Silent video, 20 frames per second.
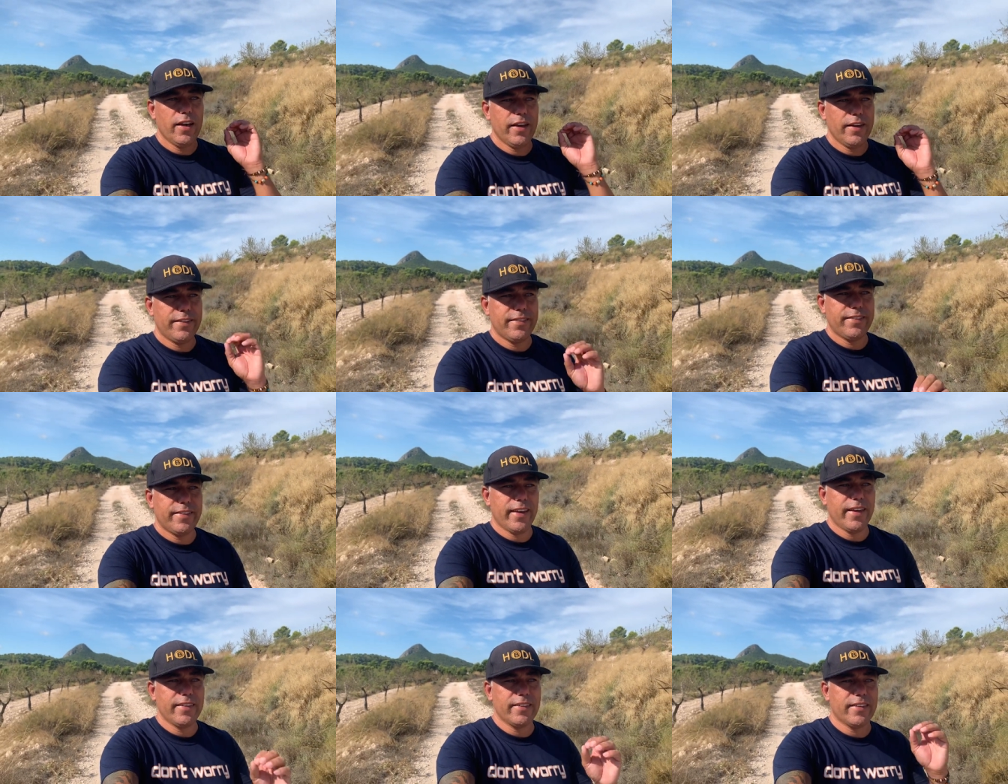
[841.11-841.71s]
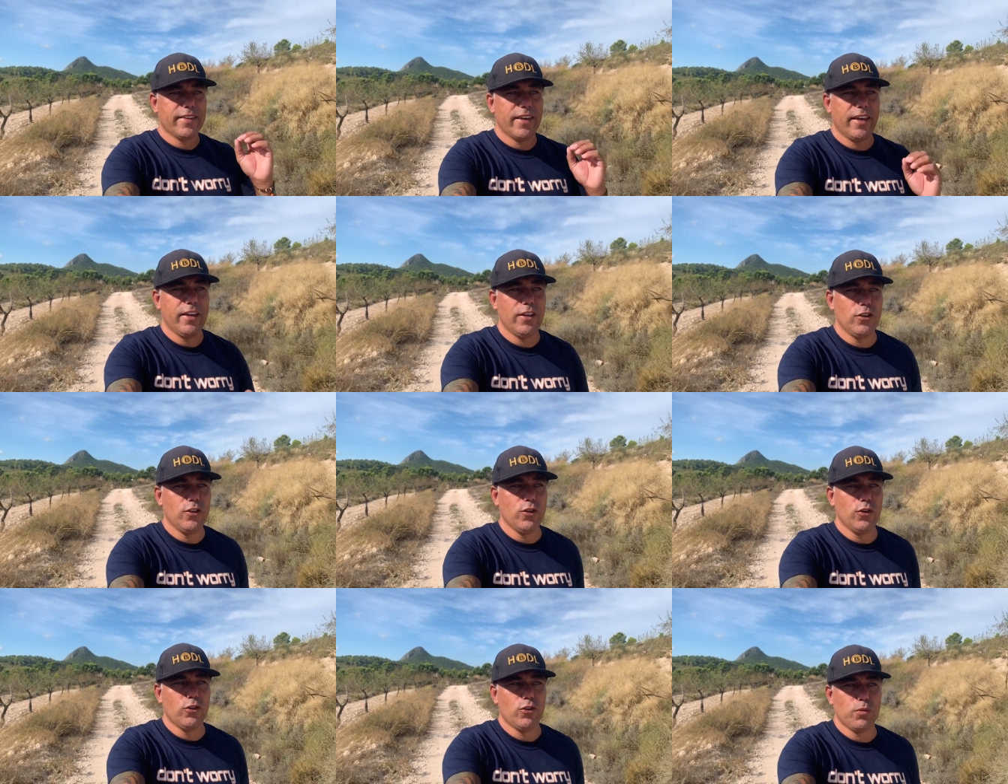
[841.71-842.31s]
a 10k
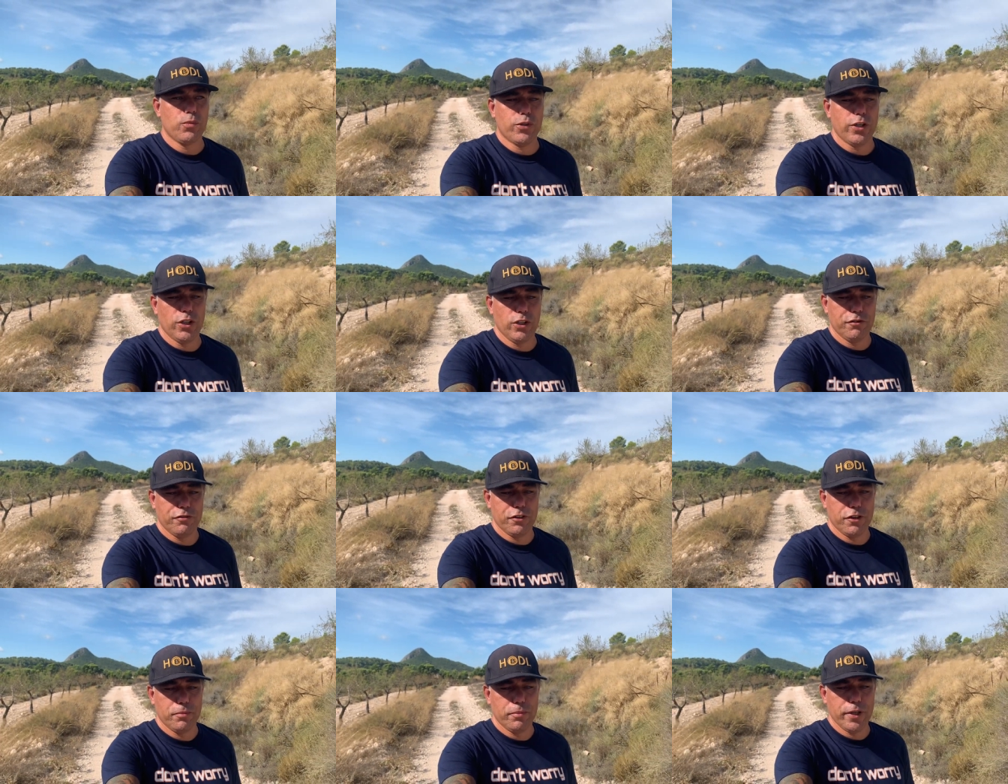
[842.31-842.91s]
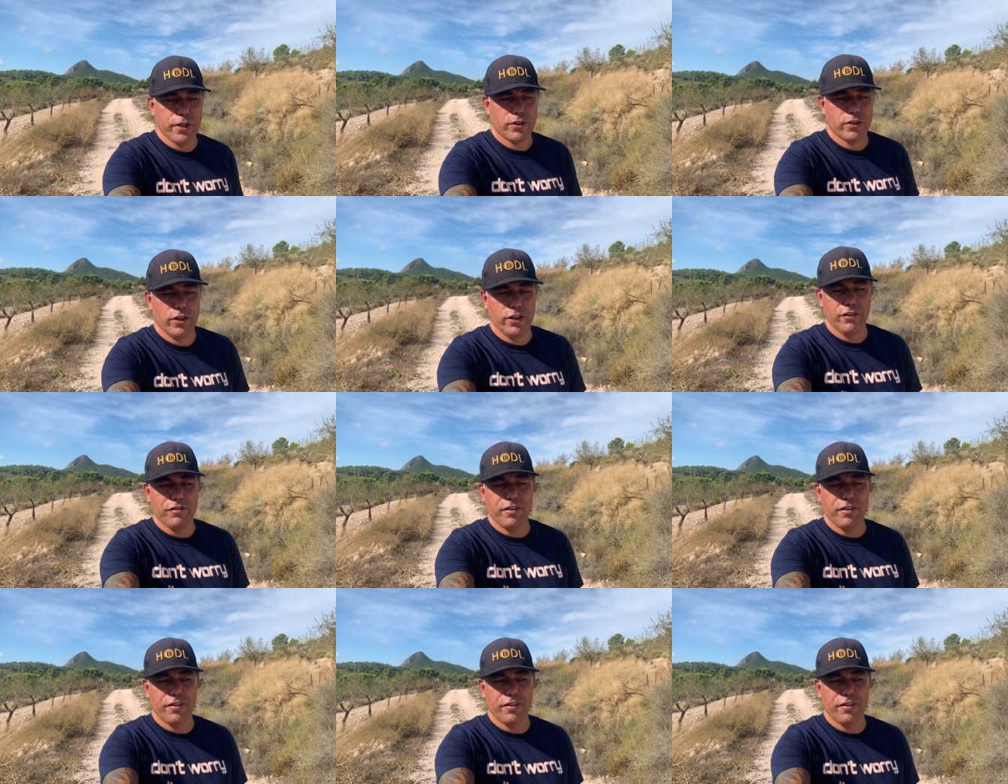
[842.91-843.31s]
YouTube channel for the Bitcoin